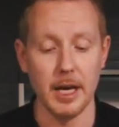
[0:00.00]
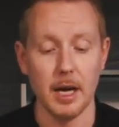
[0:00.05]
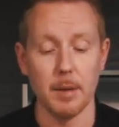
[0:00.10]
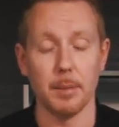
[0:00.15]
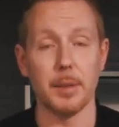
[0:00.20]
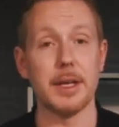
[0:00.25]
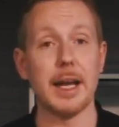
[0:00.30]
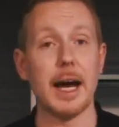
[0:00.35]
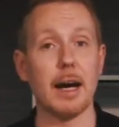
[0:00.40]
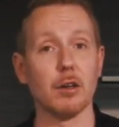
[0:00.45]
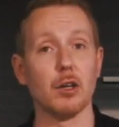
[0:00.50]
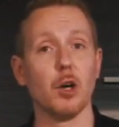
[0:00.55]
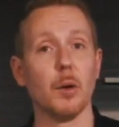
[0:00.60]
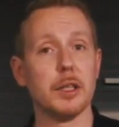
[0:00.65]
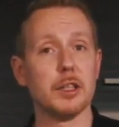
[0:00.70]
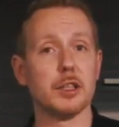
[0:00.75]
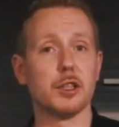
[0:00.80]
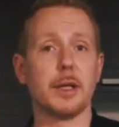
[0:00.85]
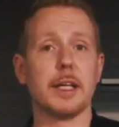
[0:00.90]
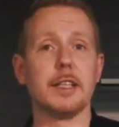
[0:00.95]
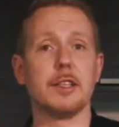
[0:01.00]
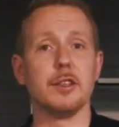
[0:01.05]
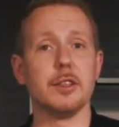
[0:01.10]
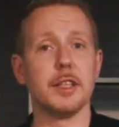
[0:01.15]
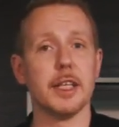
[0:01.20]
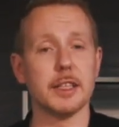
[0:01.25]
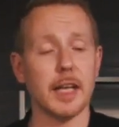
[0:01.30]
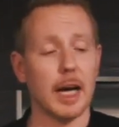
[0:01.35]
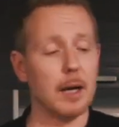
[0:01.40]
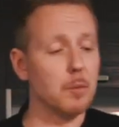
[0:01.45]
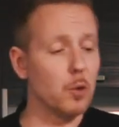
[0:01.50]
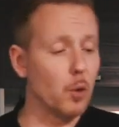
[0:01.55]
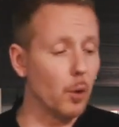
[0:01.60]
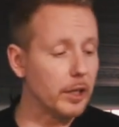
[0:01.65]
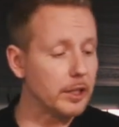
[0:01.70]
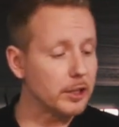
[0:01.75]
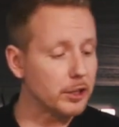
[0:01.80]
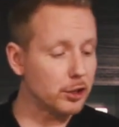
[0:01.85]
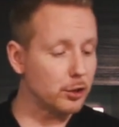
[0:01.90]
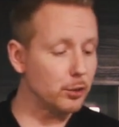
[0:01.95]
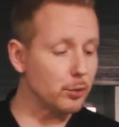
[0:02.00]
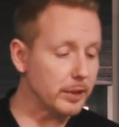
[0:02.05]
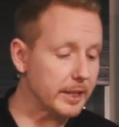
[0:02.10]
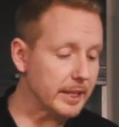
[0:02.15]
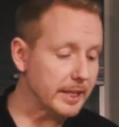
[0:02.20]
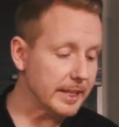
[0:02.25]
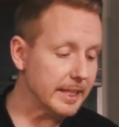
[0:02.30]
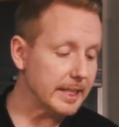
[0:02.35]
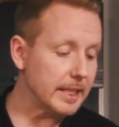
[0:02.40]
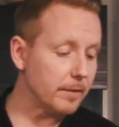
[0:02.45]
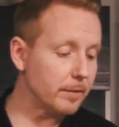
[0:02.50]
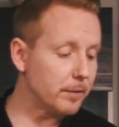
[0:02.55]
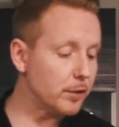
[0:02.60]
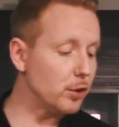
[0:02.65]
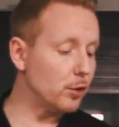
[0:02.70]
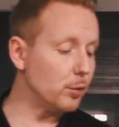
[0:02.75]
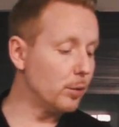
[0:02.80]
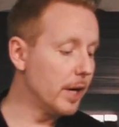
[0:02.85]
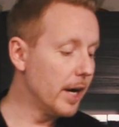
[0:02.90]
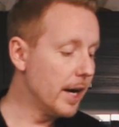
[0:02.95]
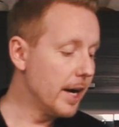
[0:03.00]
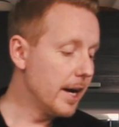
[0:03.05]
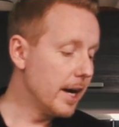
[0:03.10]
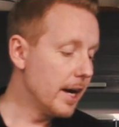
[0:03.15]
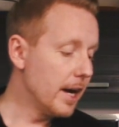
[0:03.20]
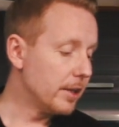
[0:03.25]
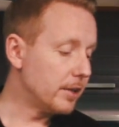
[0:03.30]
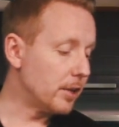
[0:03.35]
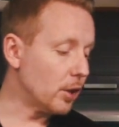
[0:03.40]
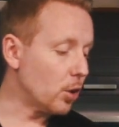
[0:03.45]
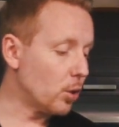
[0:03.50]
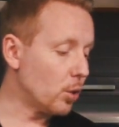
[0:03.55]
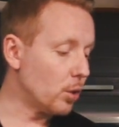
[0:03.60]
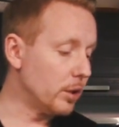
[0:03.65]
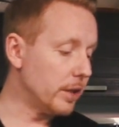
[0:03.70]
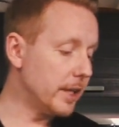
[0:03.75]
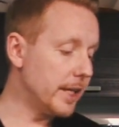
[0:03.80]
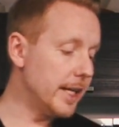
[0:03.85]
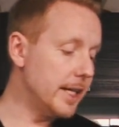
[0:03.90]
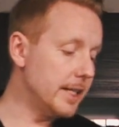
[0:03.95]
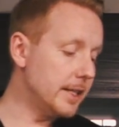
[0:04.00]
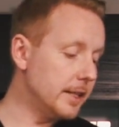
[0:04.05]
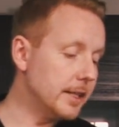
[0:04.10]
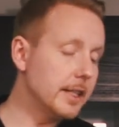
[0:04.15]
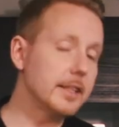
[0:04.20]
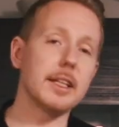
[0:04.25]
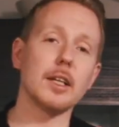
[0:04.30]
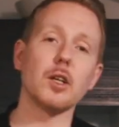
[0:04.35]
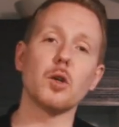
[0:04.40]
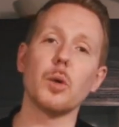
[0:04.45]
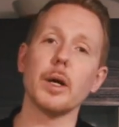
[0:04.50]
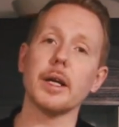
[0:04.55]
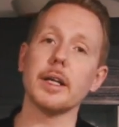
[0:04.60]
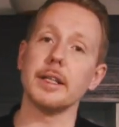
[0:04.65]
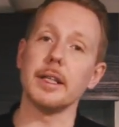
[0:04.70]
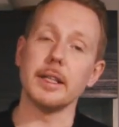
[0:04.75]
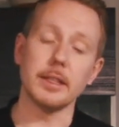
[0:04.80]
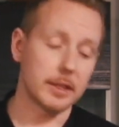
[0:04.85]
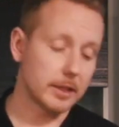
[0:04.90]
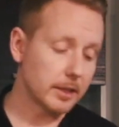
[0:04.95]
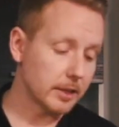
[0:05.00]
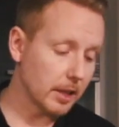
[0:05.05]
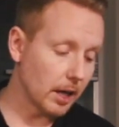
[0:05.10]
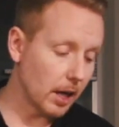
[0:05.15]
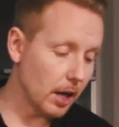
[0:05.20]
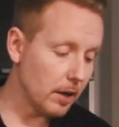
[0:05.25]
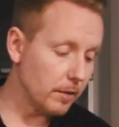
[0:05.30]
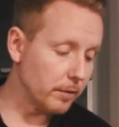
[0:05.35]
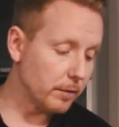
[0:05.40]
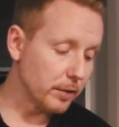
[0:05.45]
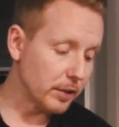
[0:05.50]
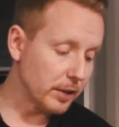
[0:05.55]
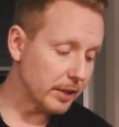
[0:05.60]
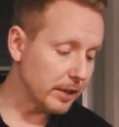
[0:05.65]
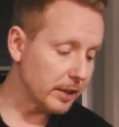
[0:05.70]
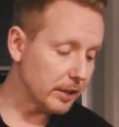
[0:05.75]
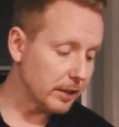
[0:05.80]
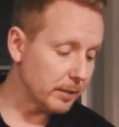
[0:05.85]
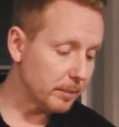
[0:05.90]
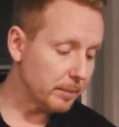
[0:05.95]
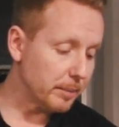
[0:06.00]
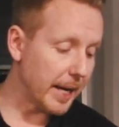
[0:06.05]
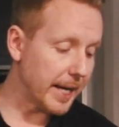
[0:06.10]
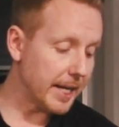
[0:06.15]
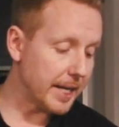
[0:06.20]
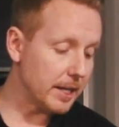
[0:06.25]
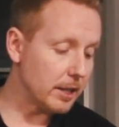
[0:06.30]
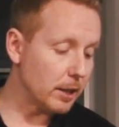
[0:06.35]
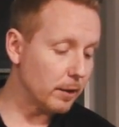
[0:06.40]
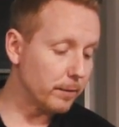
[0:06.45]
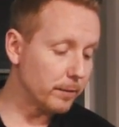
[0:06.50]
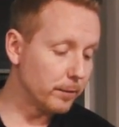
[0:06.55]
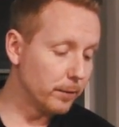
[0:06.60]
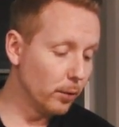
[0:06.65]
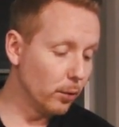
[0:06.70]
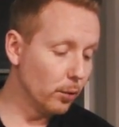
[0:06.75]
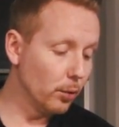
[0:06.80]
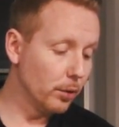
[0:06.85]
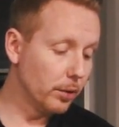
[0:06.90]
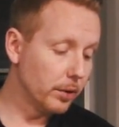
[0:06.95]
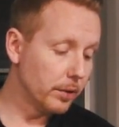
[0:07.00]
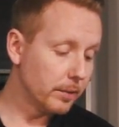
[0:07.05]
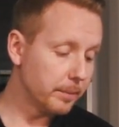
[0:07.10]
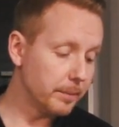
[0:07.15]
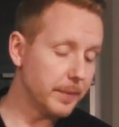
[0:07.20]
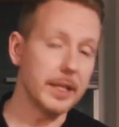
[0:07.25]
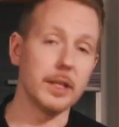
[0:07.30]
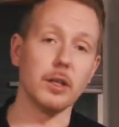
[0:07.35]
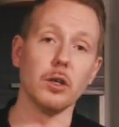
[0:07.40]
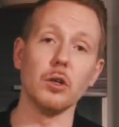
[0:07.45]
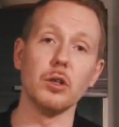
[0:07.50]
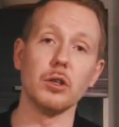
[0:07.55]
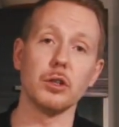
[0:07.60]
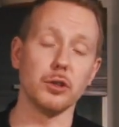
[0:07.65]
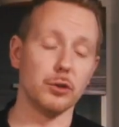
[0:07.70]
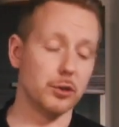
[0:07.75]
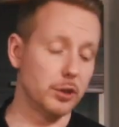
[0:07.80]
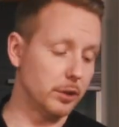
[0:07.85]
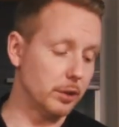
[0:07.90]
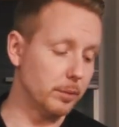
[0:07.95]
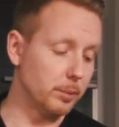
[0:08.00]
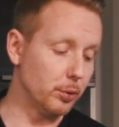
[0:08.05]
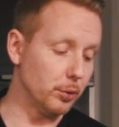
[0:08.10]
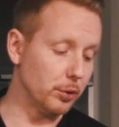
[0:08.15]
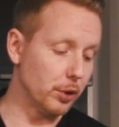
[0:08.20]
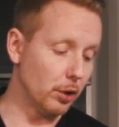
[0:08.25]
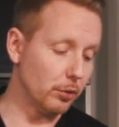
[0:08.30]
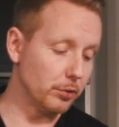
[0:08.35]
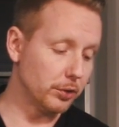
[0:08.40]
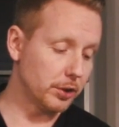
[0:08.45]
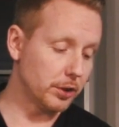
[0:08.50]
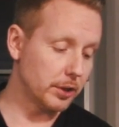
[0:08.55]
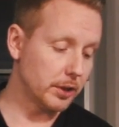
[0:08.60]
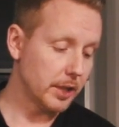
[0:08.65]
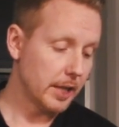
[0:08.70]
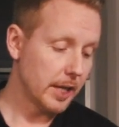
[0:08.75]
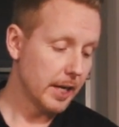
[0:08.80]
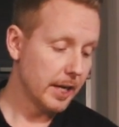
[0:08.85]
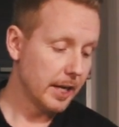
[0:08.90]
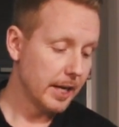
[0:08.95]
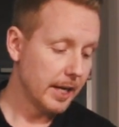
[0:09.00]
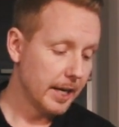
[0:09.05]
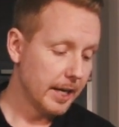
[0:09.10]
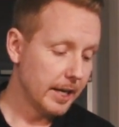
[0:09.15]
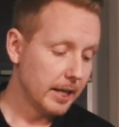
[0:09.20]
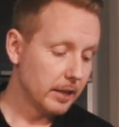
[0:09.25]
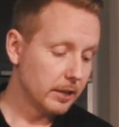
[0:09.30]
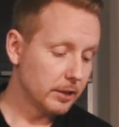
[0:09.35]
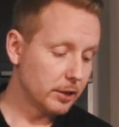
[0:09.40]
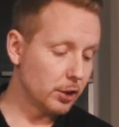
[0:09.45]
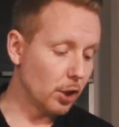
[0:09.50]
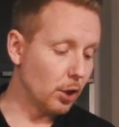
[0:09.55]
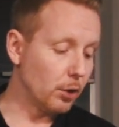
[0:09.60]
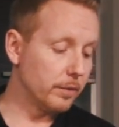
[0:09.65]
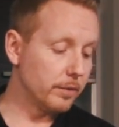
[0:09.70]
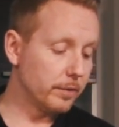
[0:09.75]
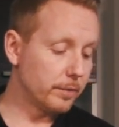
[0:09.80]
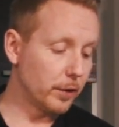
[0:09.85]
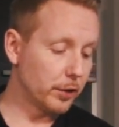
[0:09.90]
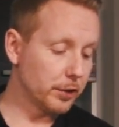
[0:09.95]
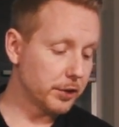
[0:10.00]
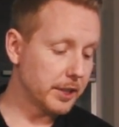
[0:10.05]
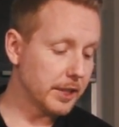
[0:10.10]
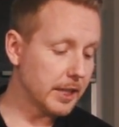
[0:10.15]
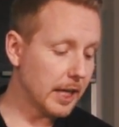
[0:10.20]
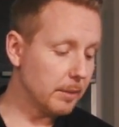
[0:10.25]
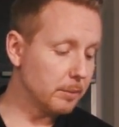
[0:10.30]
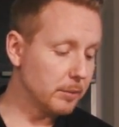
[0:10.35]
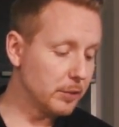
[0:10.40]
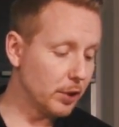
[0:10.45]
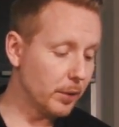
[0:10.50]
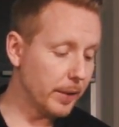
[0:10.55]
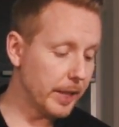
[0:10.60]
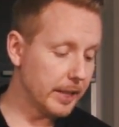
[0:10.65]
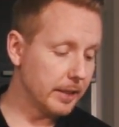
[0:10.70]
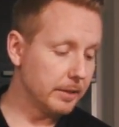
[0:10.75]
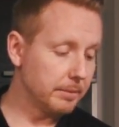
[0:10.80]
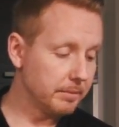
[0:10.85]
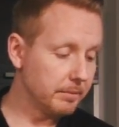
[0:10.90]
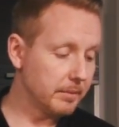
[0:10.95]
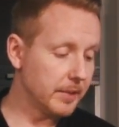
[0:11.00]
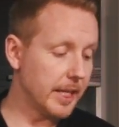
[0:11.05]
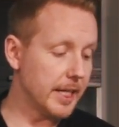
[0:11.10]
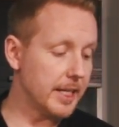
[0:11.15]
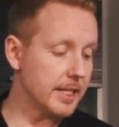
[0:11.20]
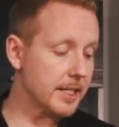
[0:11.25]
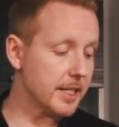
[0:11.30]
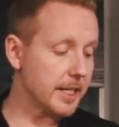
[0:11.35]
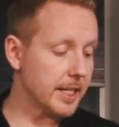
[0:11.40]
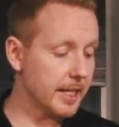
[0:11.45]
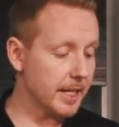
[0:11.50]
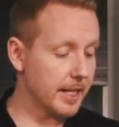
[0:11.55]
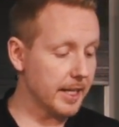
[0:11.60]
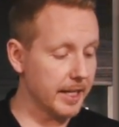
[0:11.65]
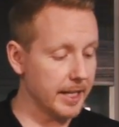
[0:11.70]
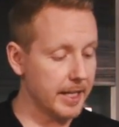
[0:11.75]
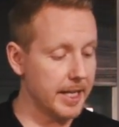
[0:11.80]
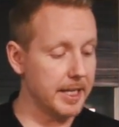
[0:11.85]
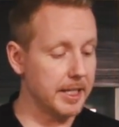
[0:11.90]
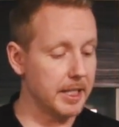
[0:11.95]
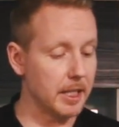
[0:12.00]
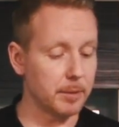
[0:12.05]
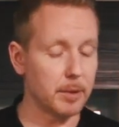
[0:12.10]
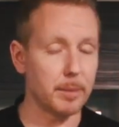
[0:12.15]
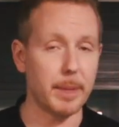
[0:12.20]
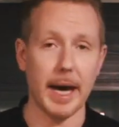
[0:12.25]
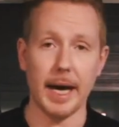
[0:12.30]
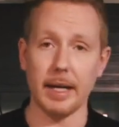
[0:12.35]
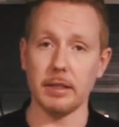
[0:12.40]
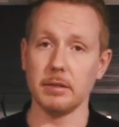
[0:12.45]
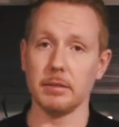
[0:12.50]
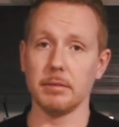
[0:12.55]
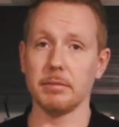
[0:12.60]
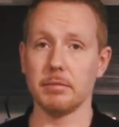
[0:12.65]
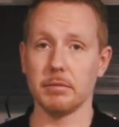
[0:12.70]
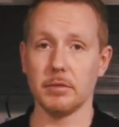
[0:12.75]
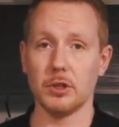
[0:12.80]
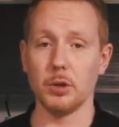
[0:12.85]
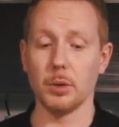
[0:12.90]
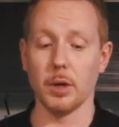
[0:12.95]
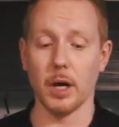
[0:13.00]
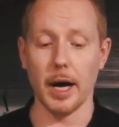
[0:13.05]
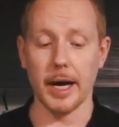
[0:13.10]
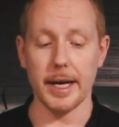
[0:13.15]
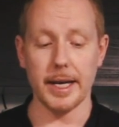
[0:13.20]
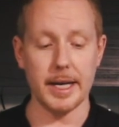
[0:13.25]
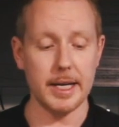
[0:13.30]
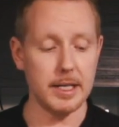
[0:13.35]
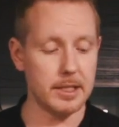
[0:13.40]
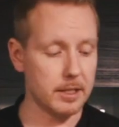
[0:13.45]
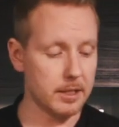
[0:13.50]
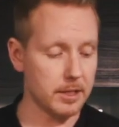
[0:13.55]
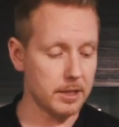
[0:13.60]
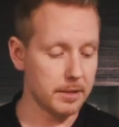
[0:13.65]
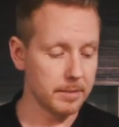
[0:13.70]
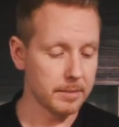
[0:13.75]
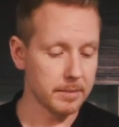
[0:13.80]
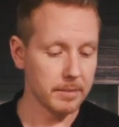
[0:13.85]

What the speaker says: But now going straight into this, I'm going to give you the easiness and quickness of making a full meal using the pulled oats. So first thing I'm doing is heating up the pan to a high heat.